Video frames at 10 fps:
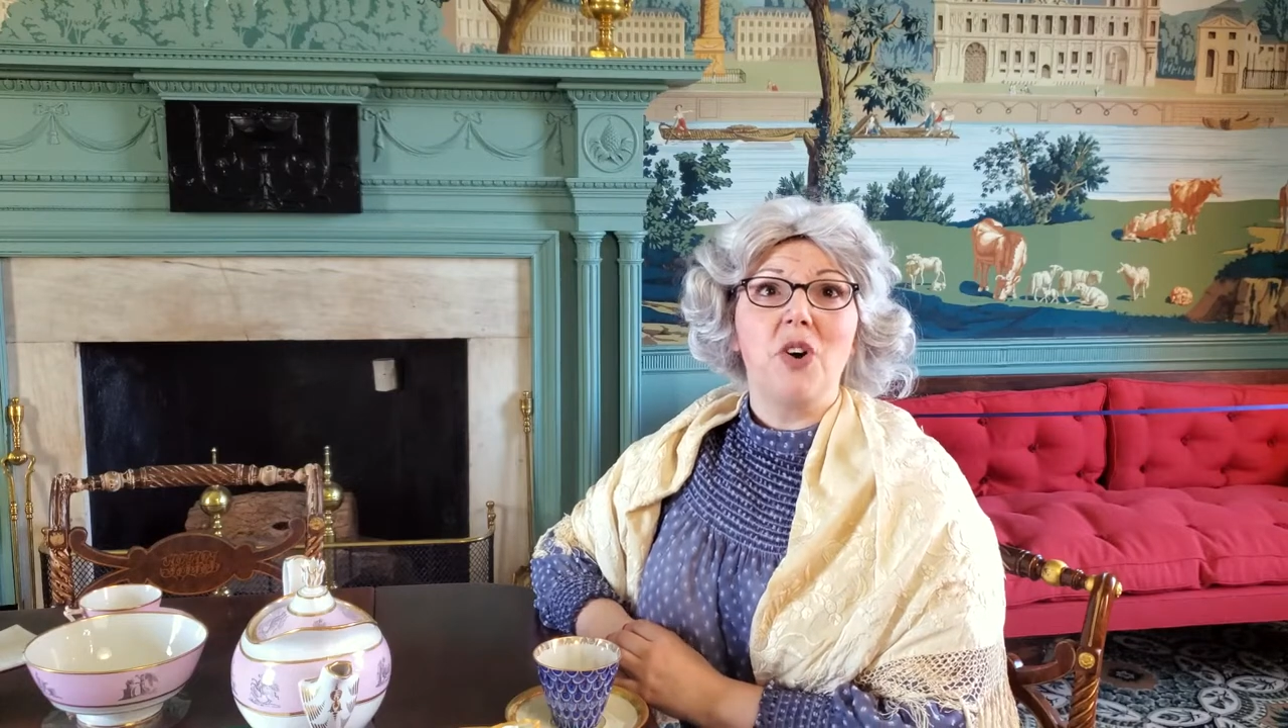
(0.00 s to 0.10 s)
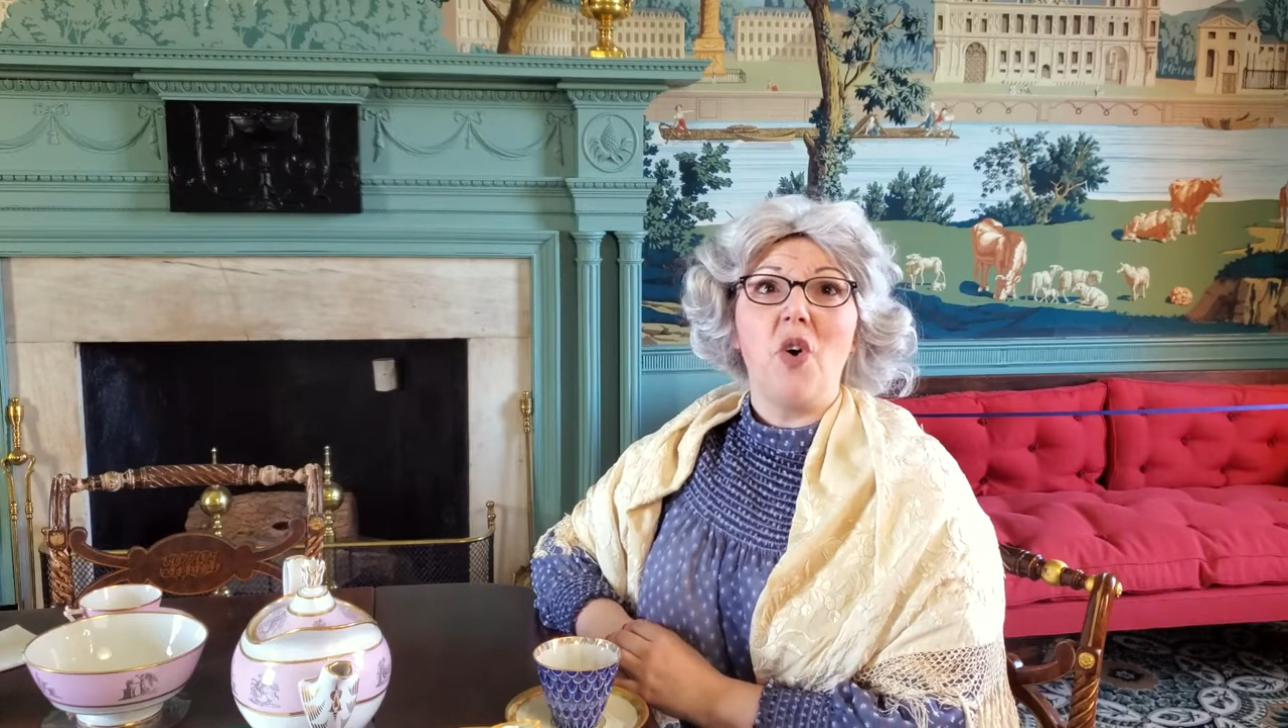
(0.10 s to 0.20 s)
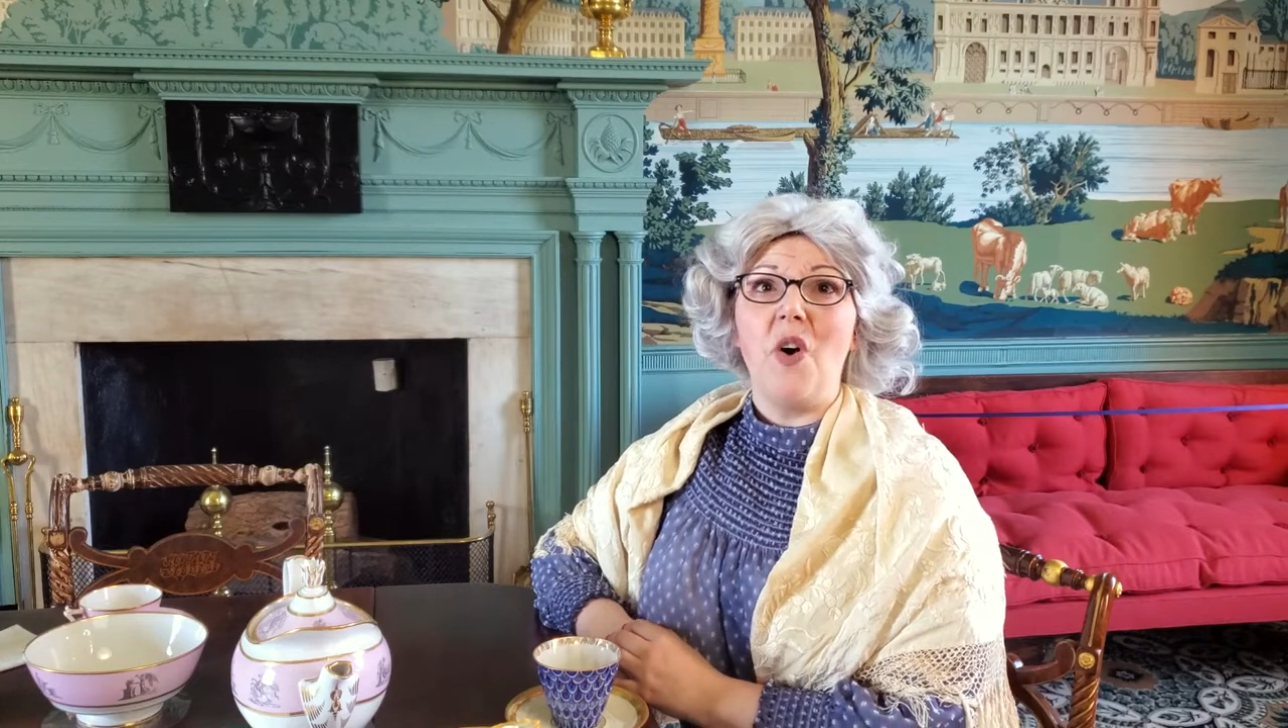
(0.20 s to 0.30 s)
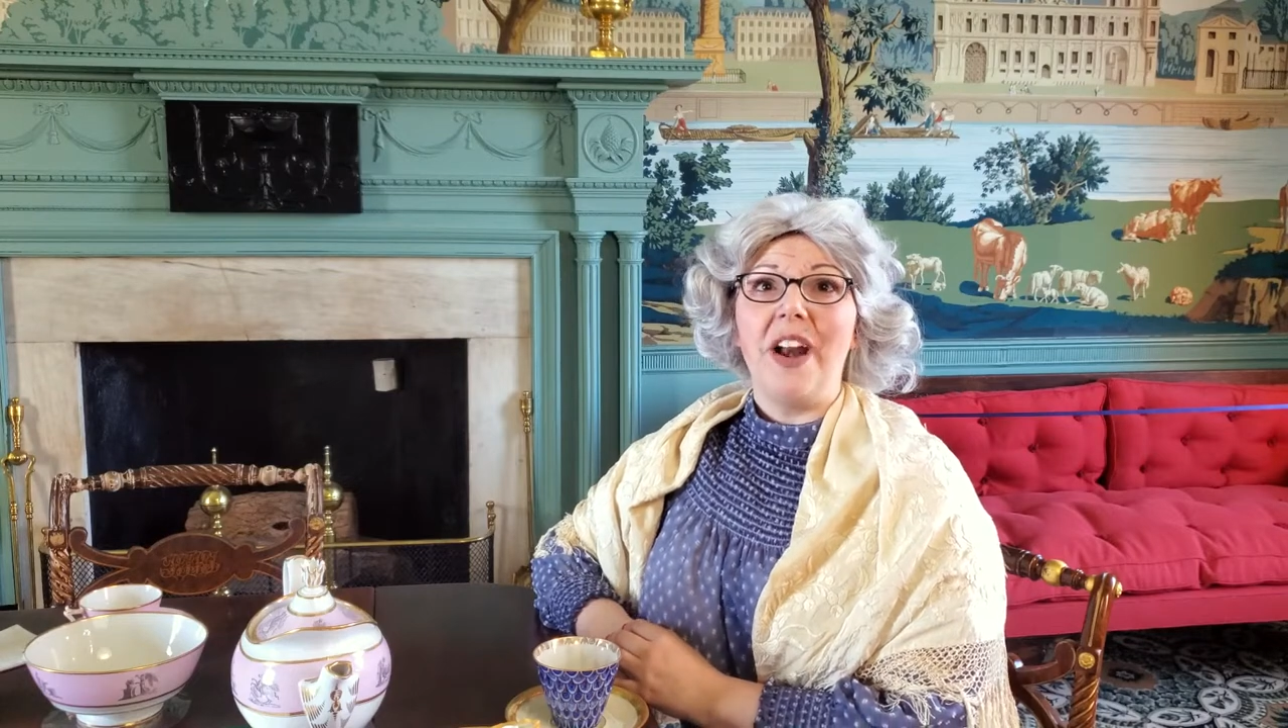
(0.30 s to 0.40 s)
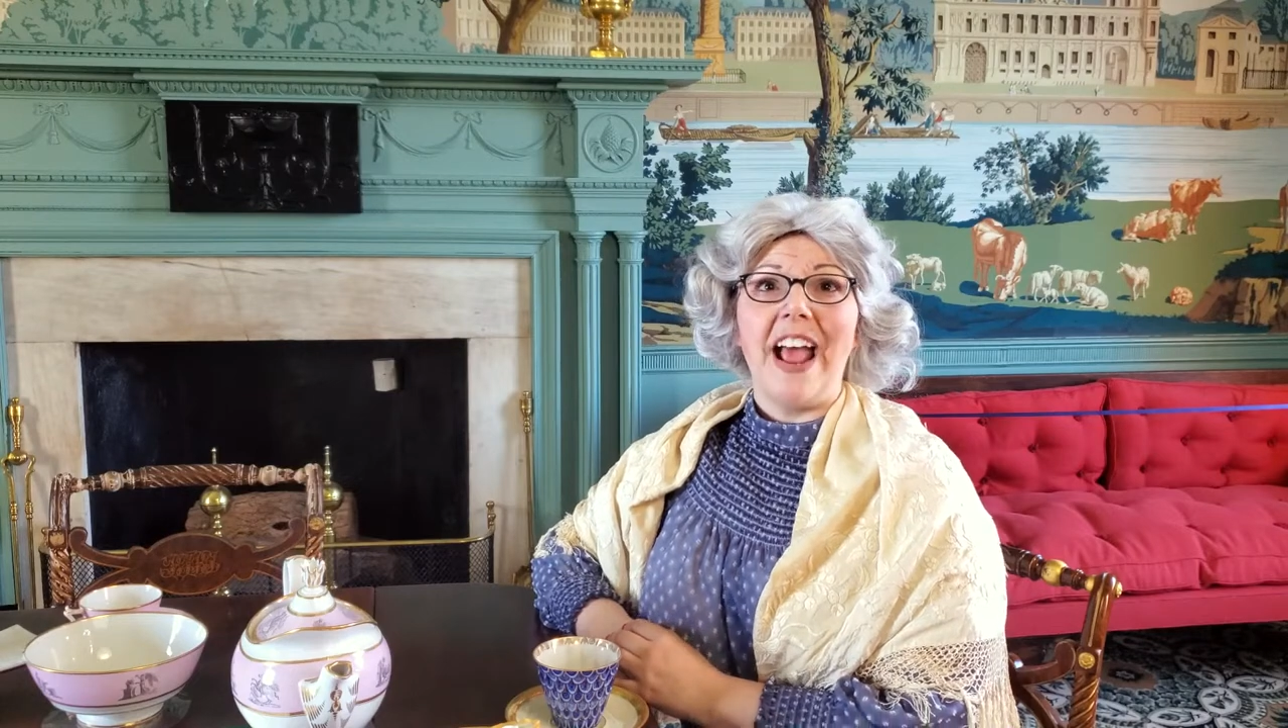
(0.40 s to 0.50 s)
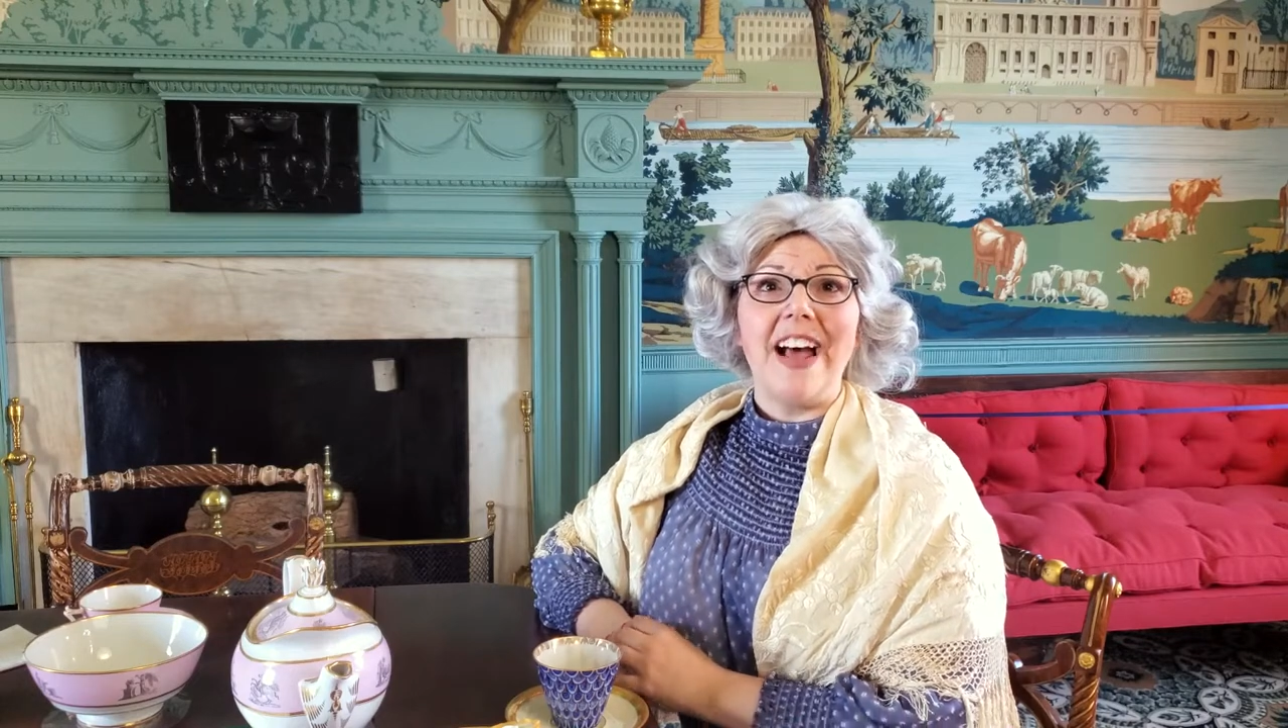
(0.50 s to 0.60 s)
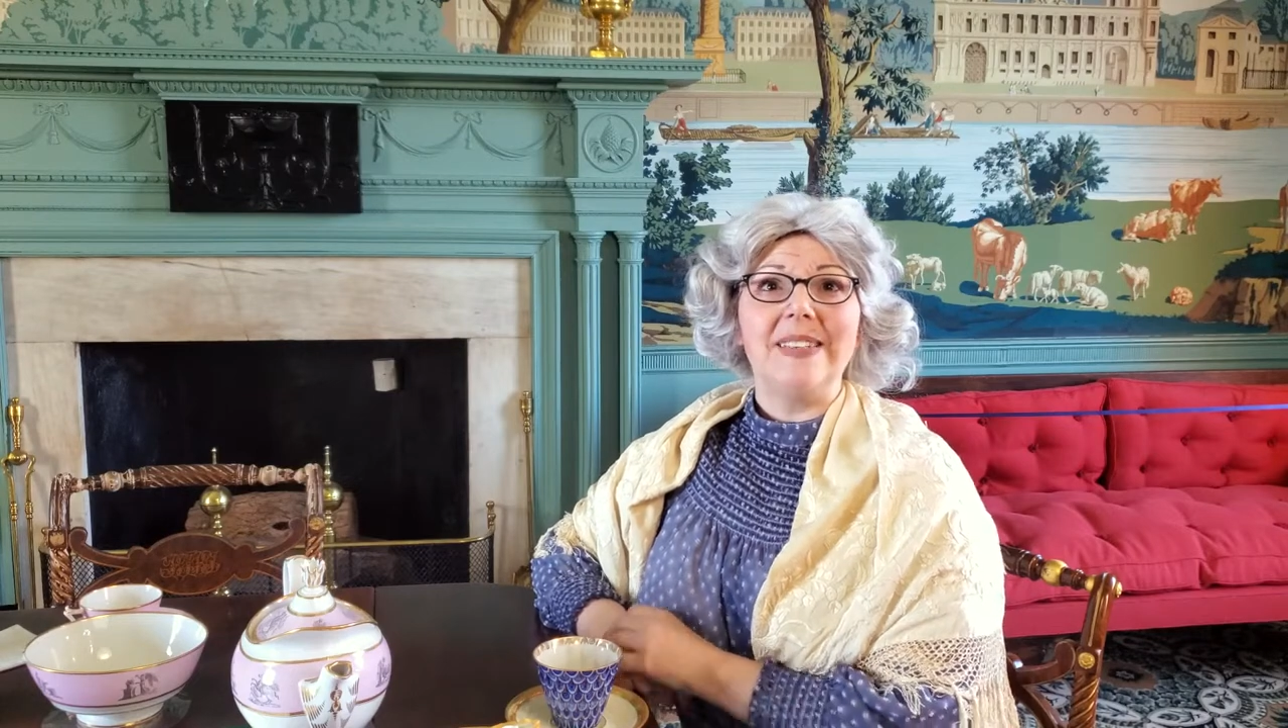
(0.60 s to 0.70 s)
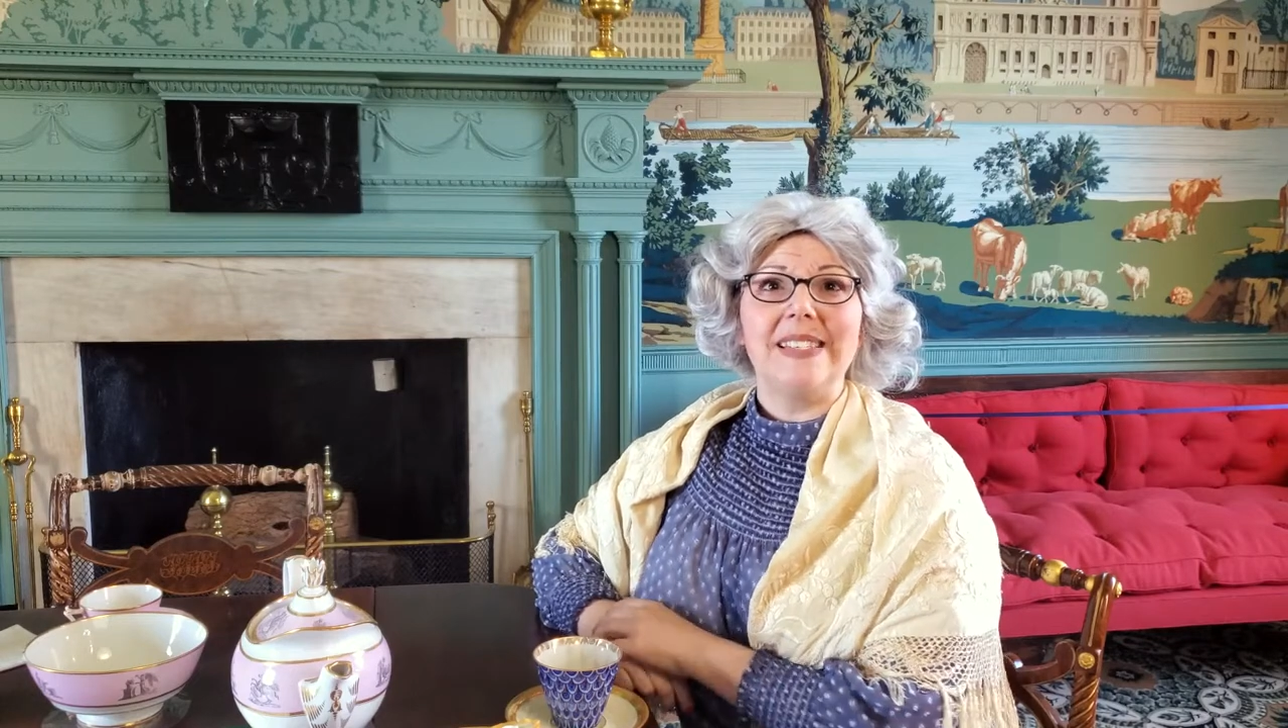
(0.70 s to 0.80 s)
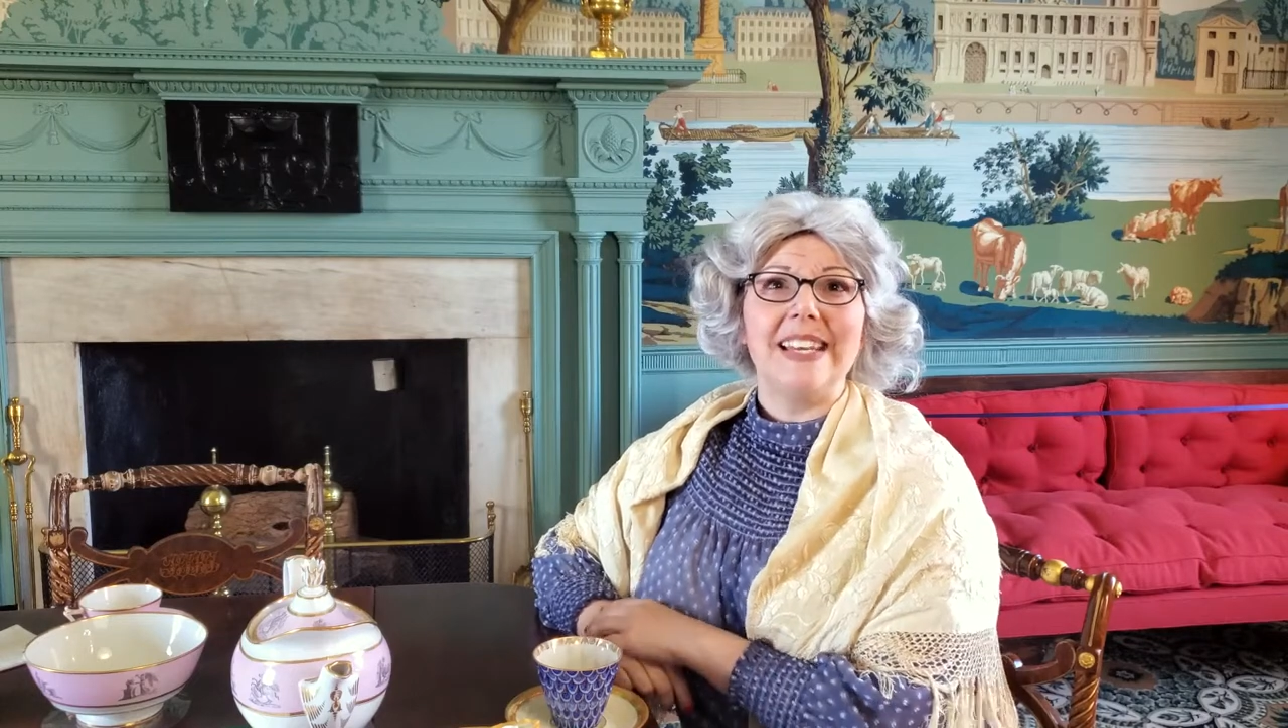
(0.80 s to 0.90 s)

Courthouse